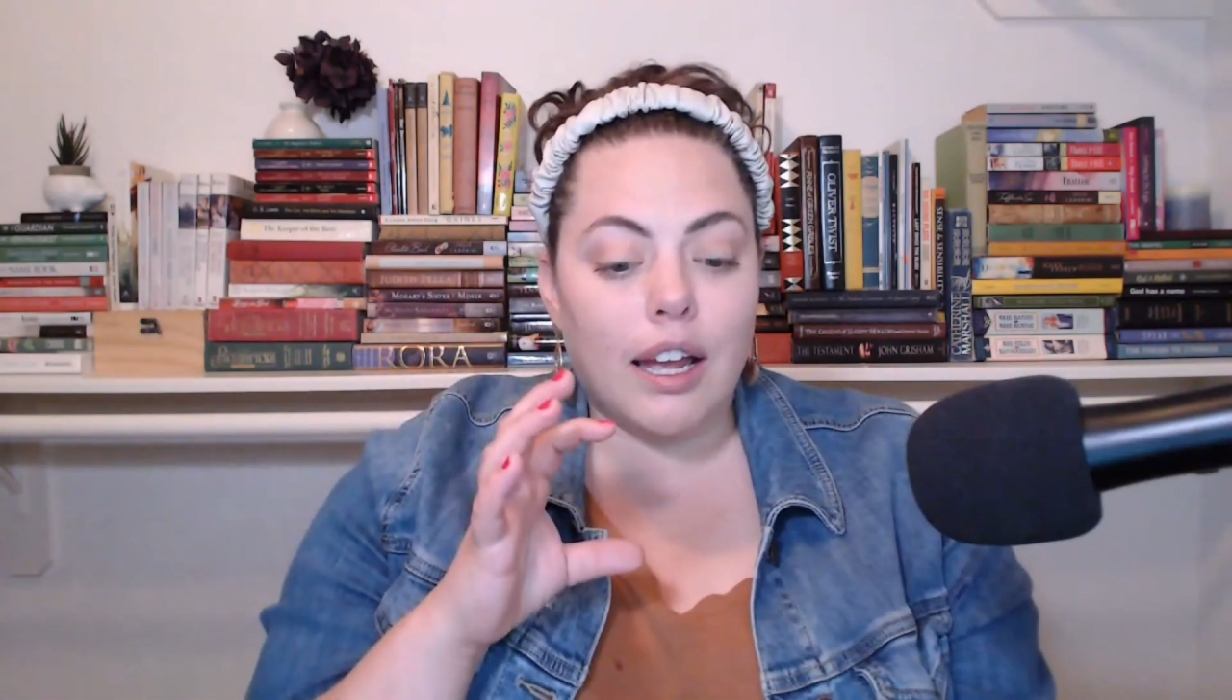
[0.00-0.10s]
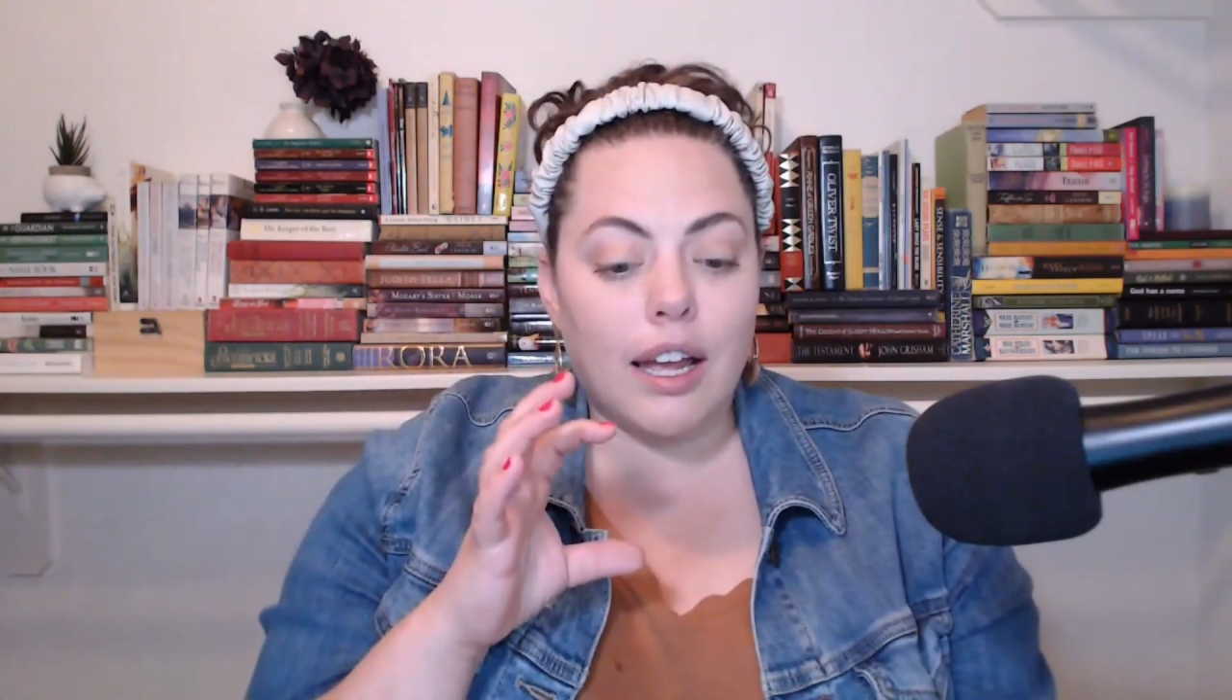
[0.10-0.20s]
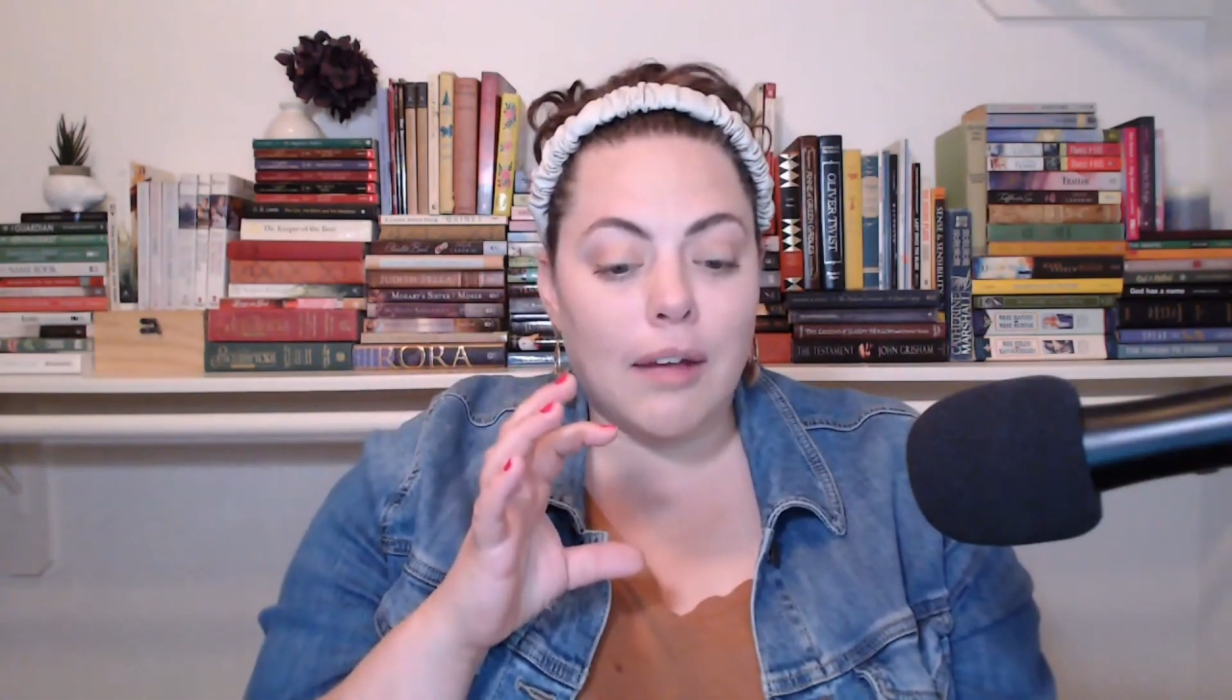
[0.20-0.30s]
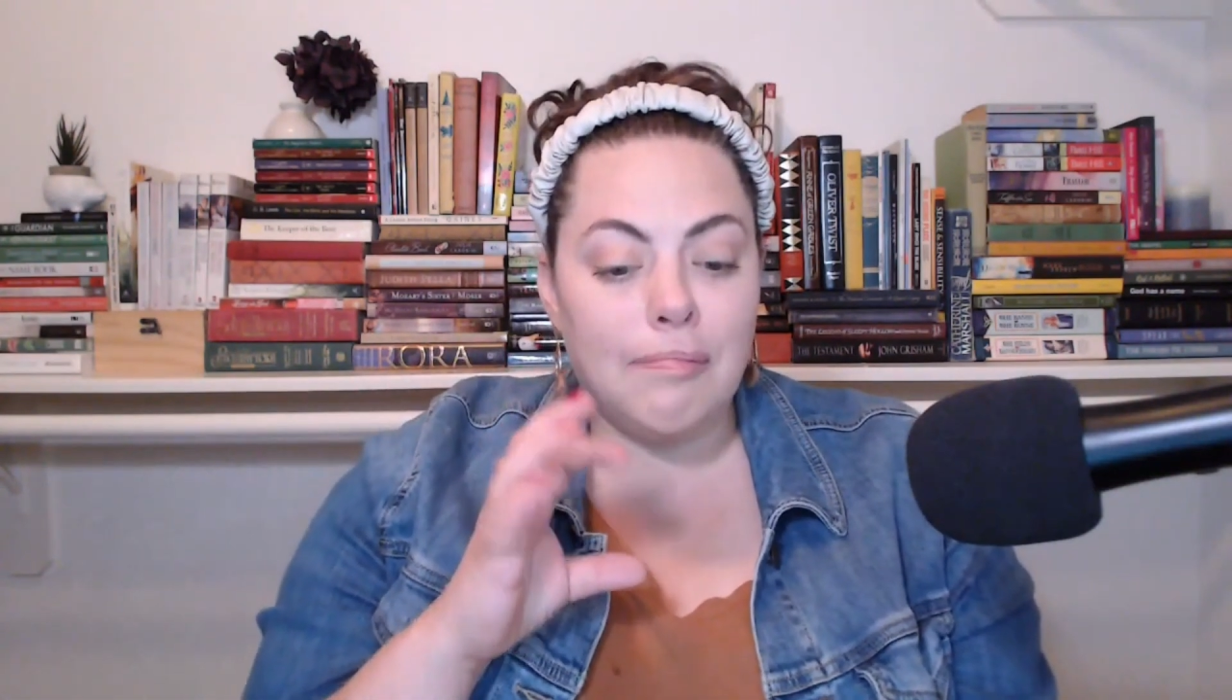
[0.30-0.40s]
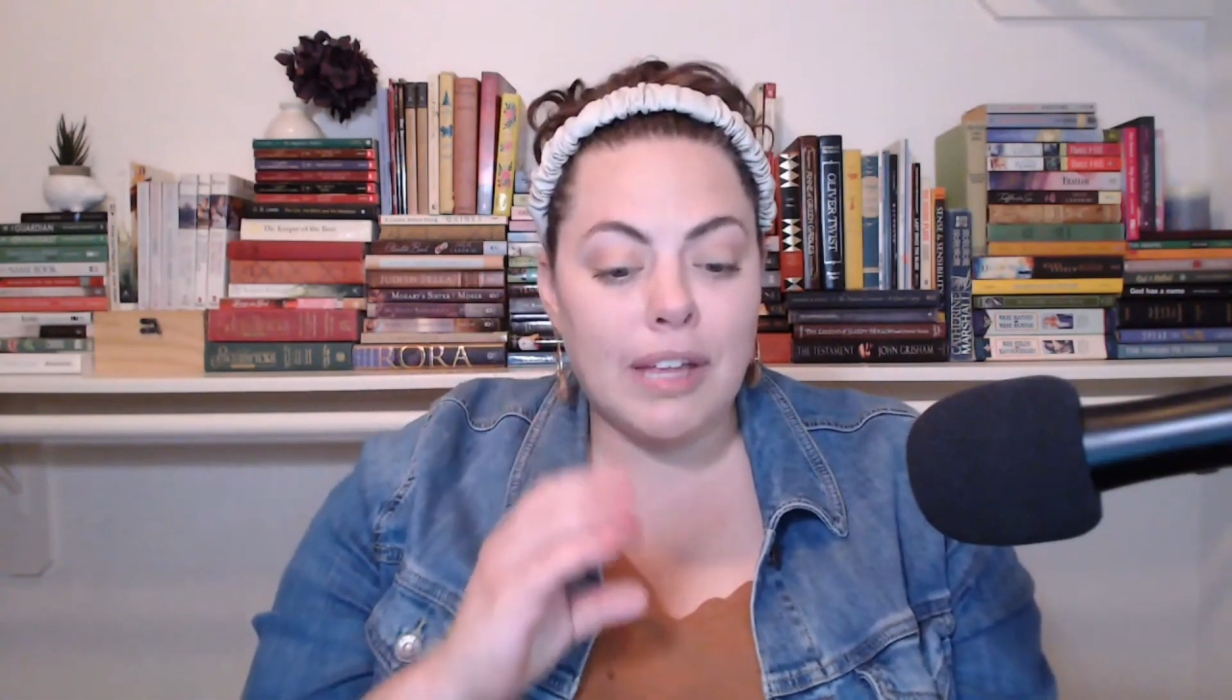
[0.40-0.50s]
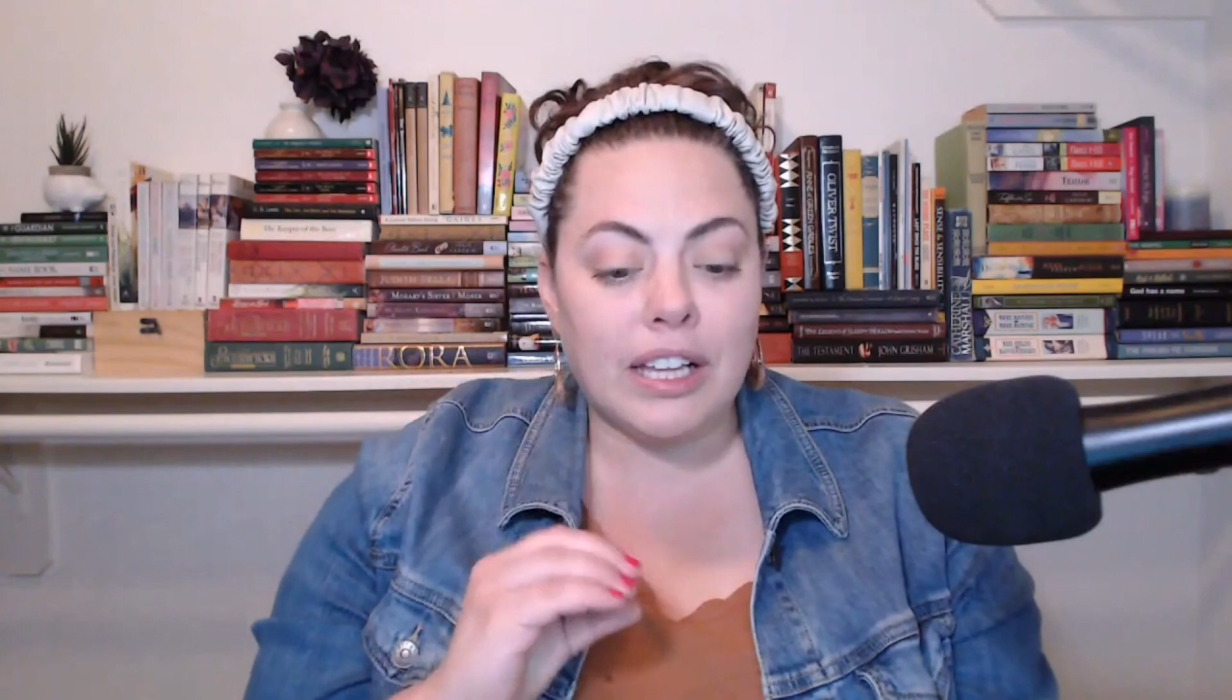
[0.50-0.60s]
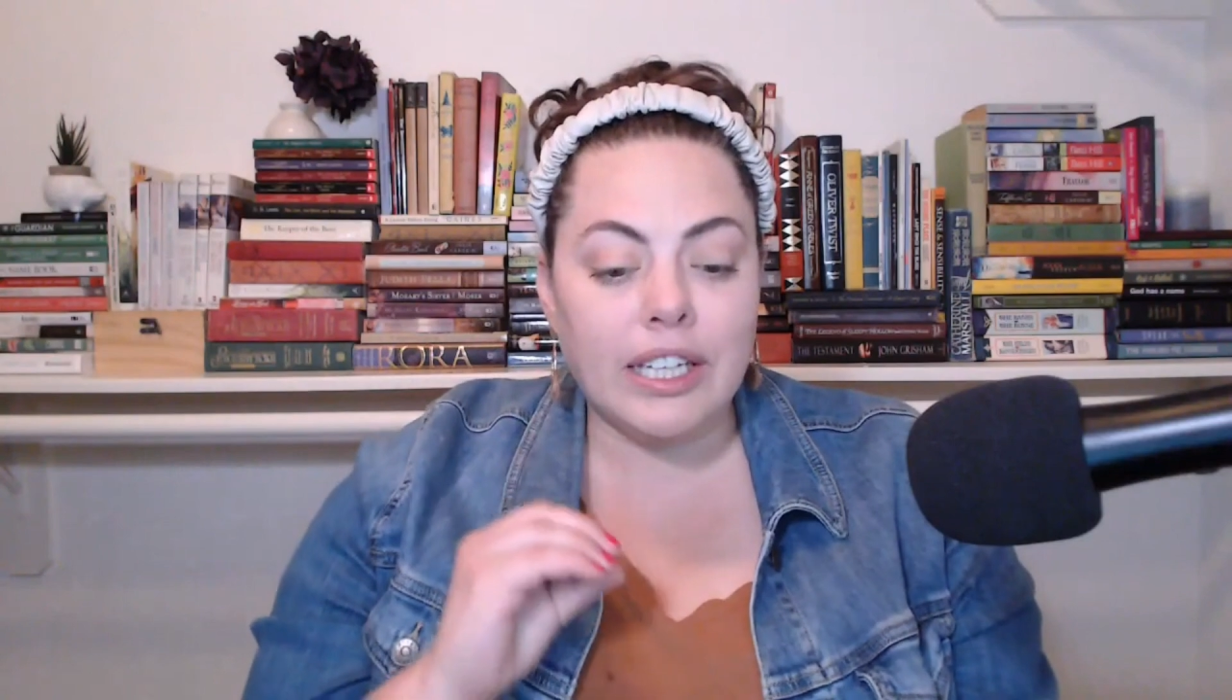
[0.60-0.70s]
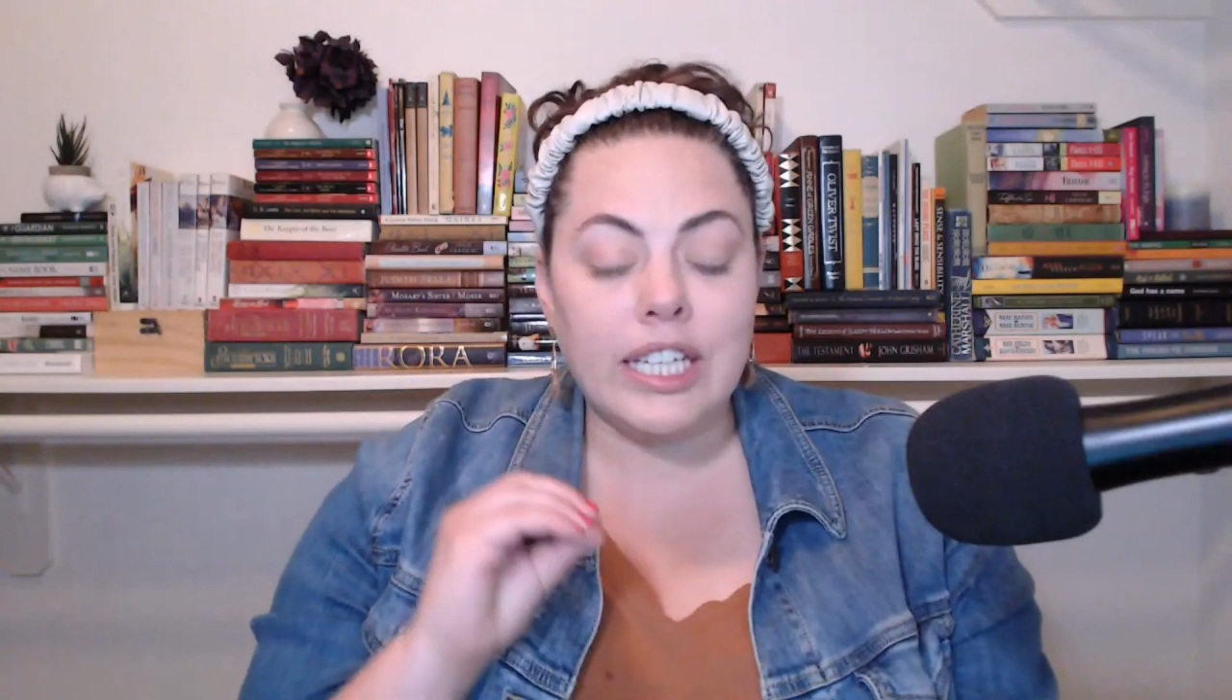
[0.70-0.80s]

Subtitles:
ability